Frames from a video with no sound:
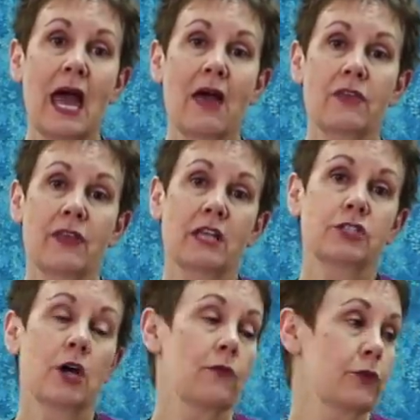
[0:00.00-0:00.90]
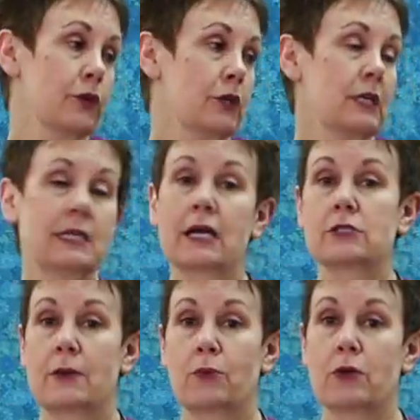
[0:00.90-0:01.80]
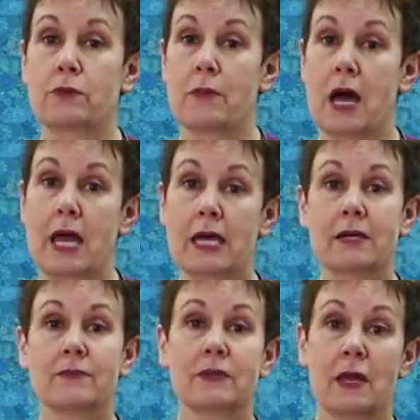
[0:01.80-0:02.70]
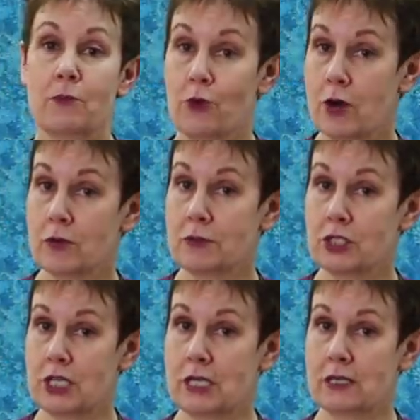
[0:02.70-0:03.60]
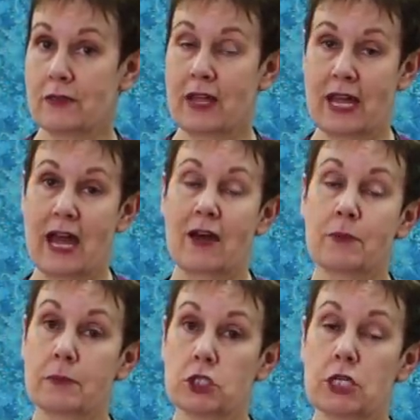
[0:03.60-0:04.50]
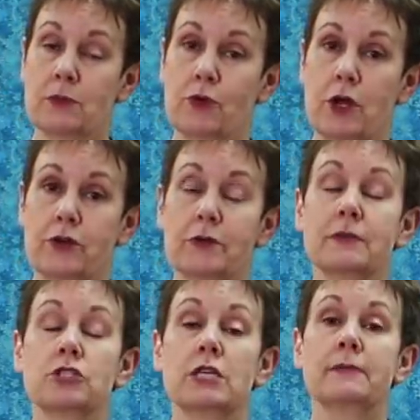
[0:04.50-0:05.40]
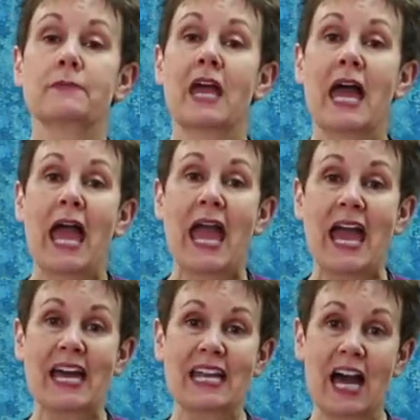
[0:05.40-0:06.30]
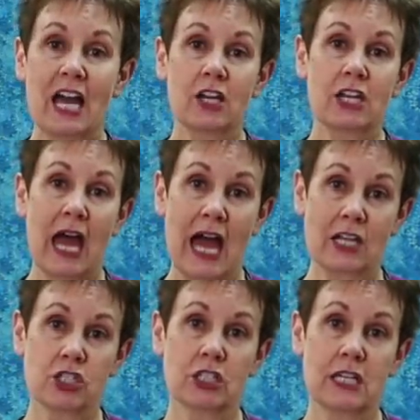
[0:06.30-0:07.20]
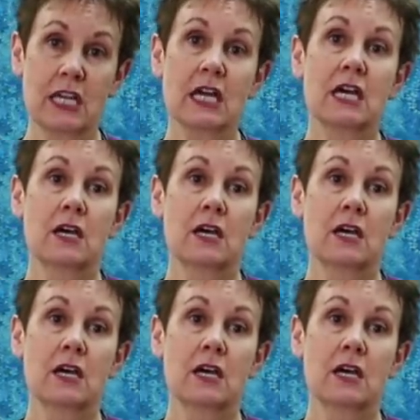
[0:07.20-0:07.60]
And then that software could connect up with my embroidery machine that I have, my machine embroiderer machine, and I could actually